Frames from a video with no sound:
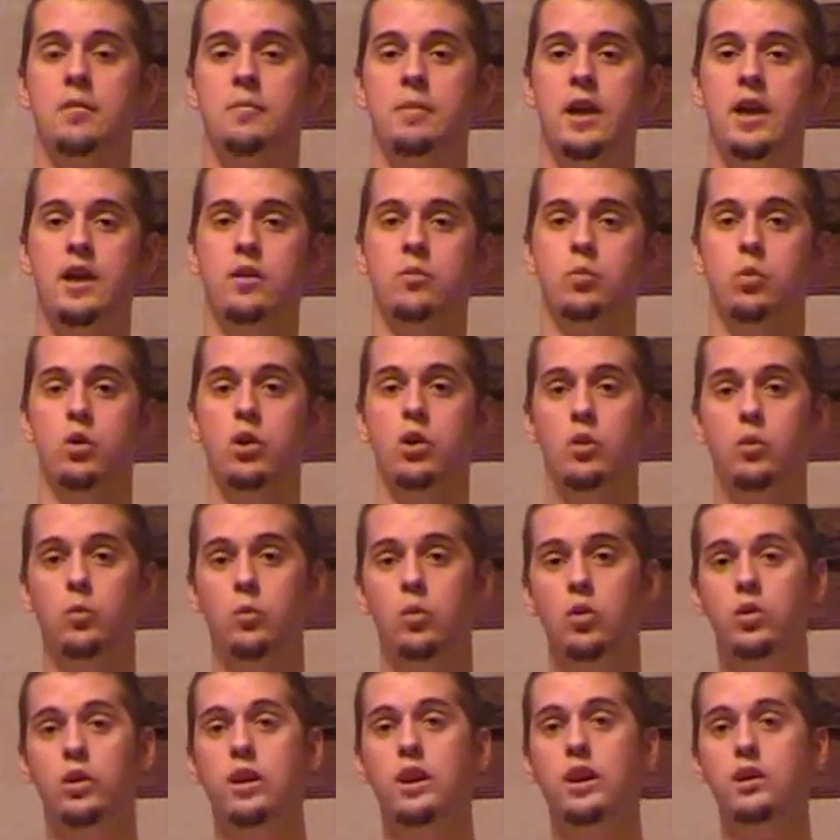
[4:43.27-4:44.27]
And
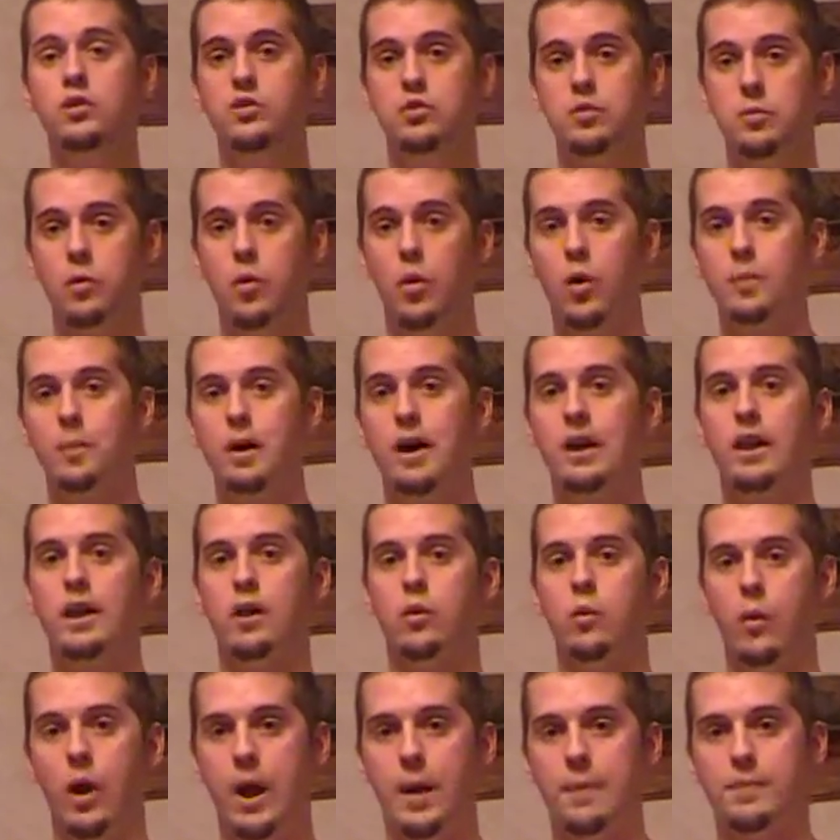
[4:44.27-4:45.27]
we'll get into more about
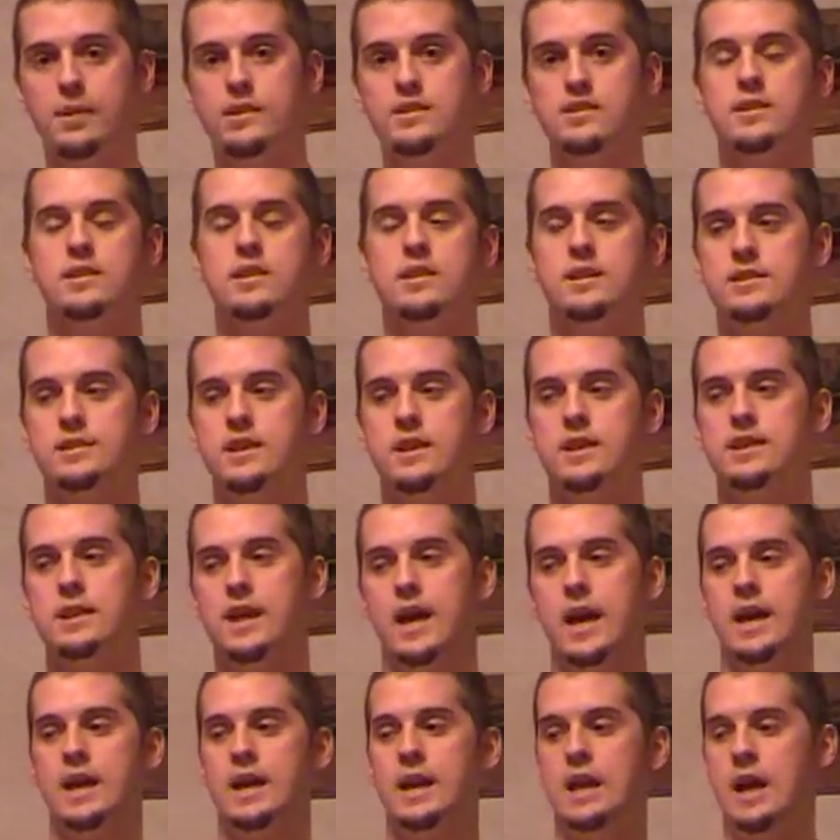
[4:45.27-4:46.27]
like weapons and things like
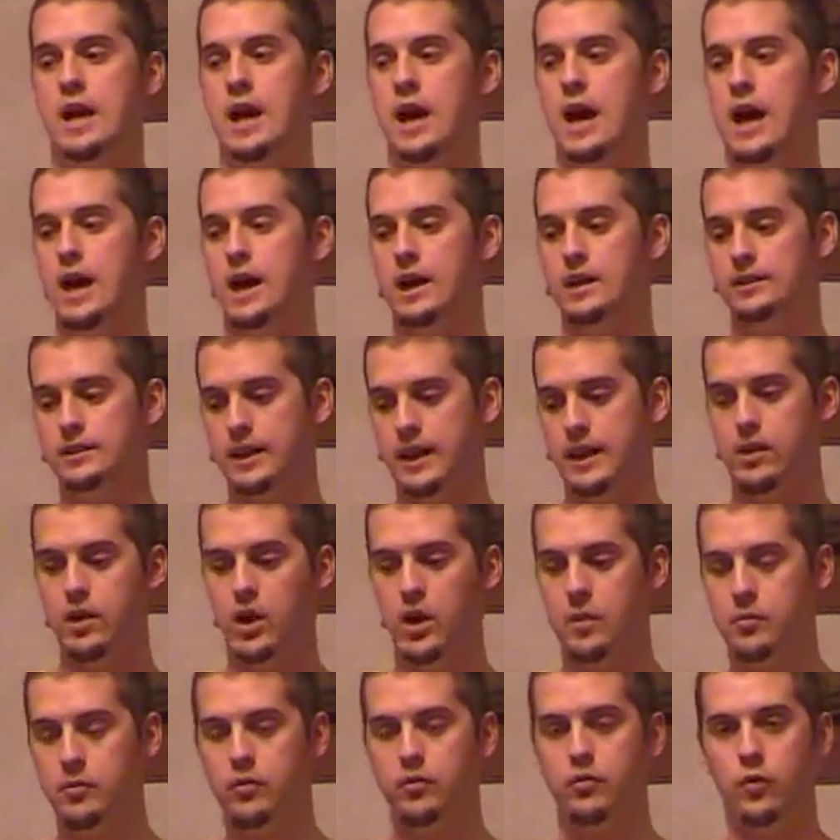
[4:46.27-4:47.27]
that later
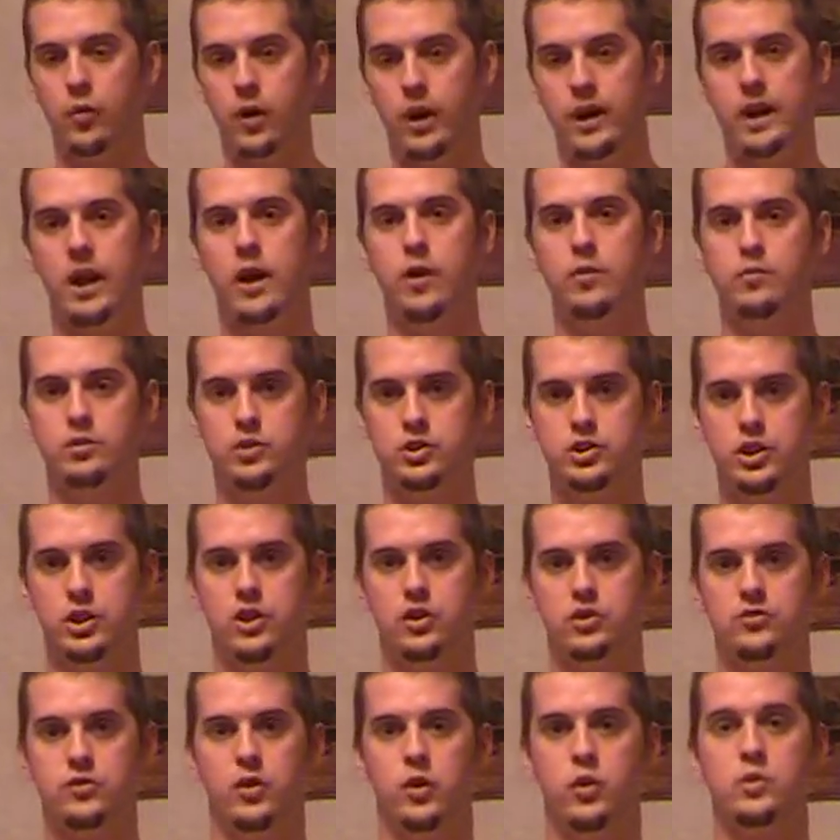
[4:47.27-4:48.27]
on. But for right now, I'm just going
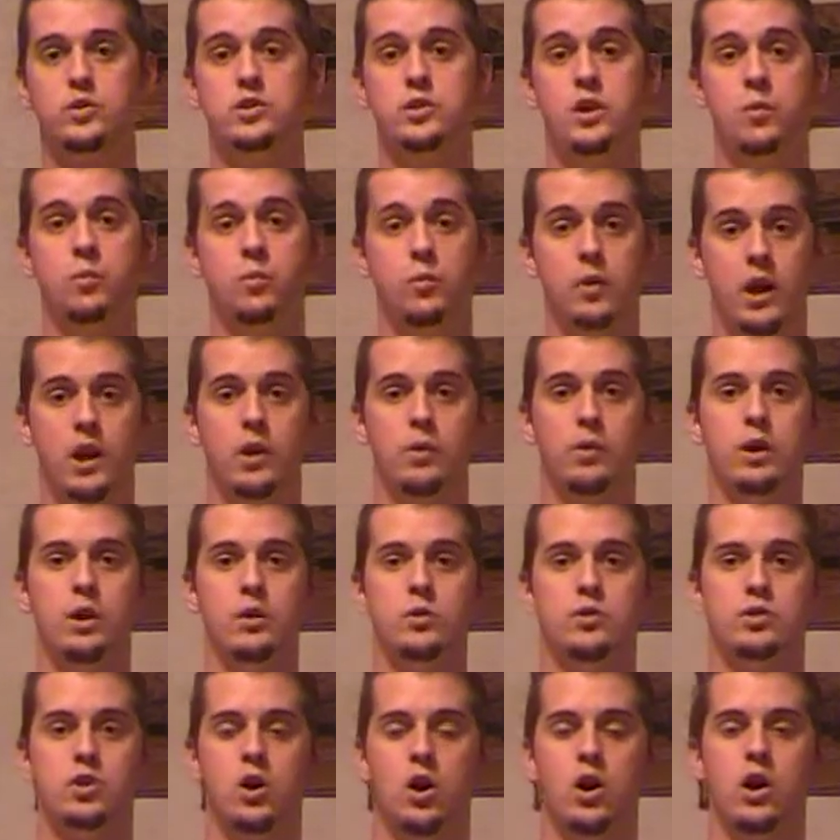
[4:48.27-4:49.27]
to focus on kind of what he
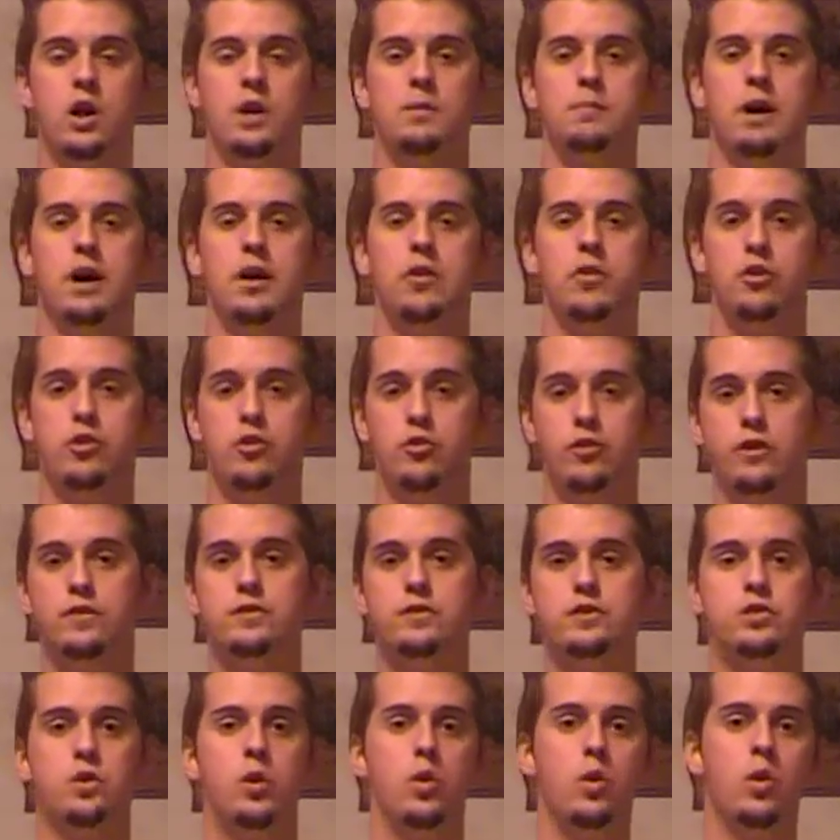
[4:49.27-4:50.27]
was talking about in thrift
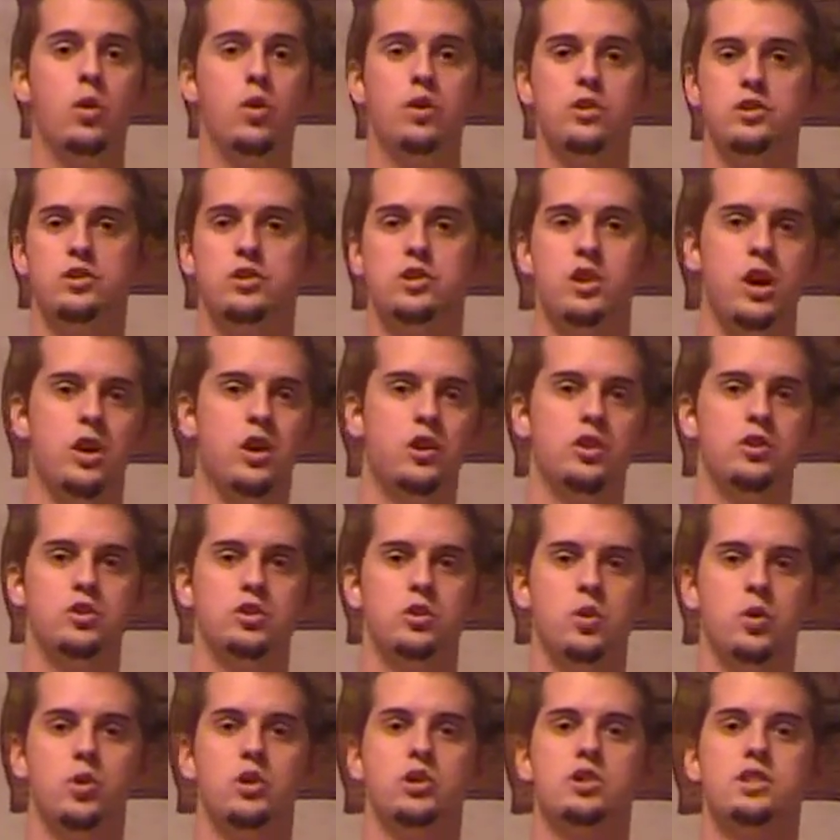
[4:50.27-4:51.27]
stores, dollar
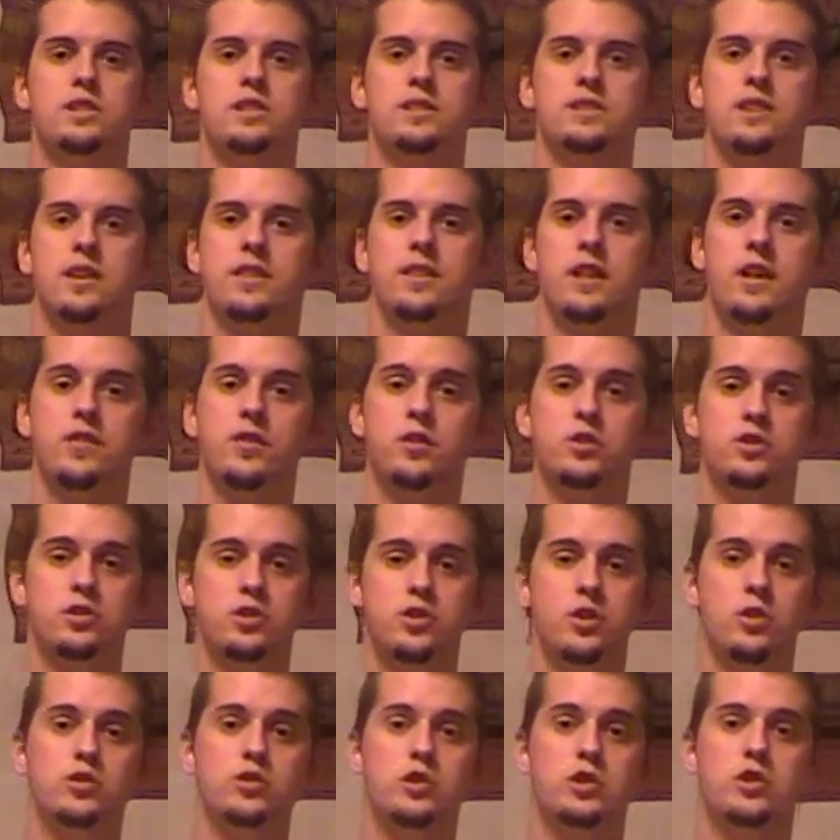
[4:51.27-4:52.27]
stores, things like that. Those
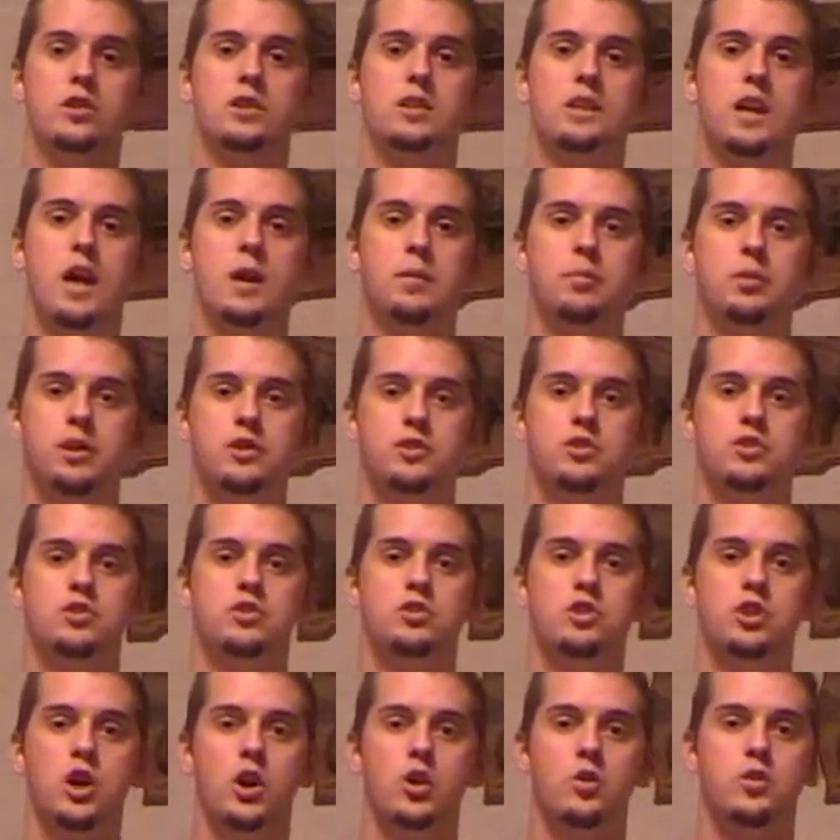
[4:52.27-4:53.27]
are the kind of places
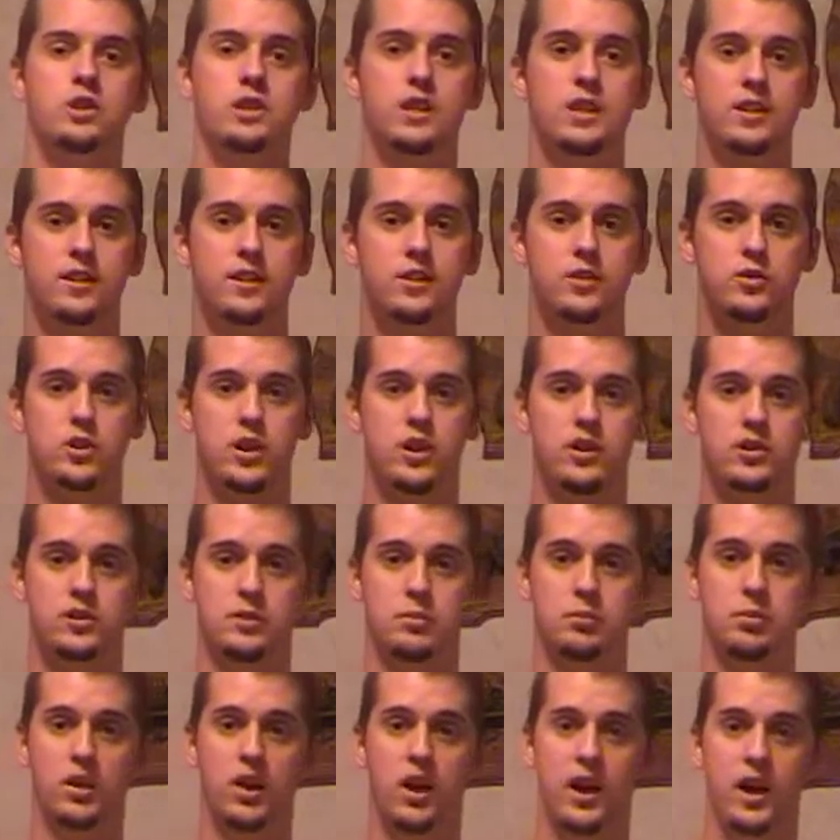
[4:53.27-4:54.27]
to go to get those kind of
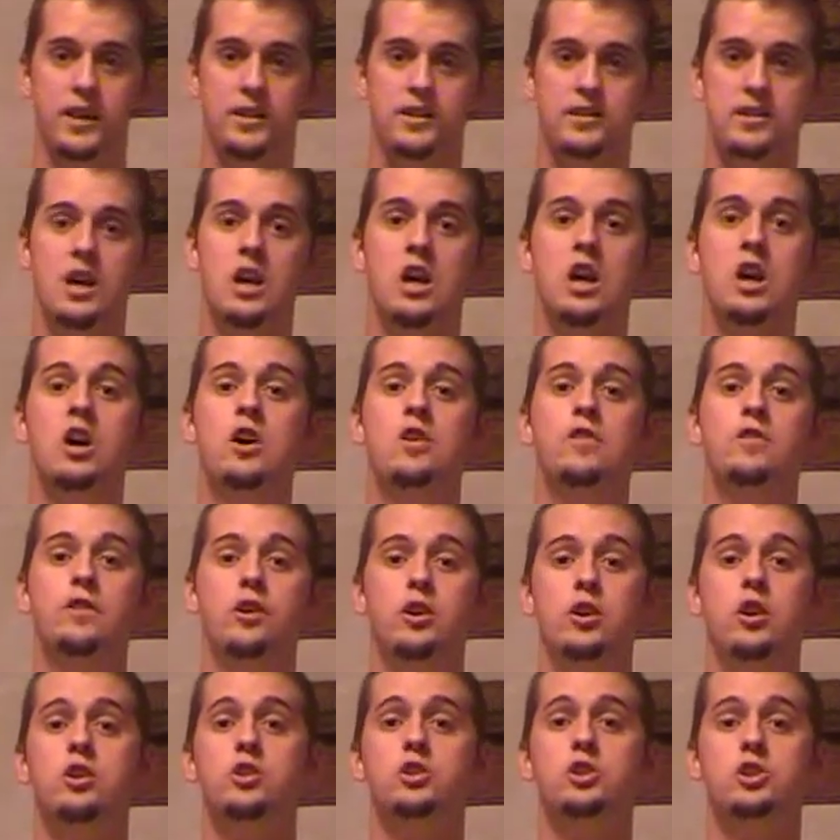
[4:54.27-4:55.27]
supplies for
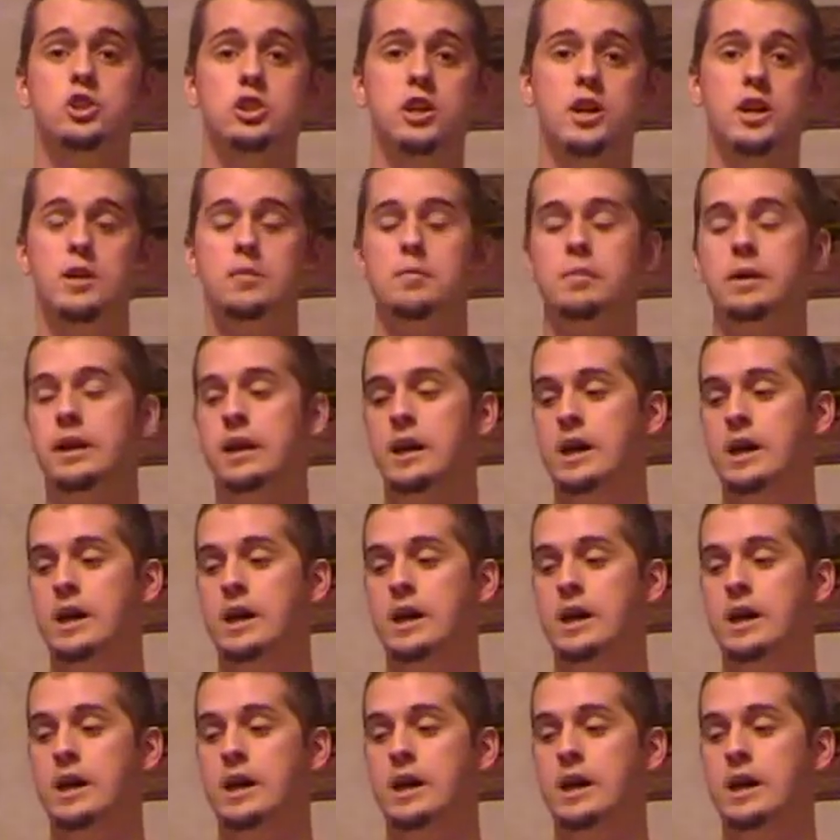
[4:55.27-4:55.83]
good and cheap.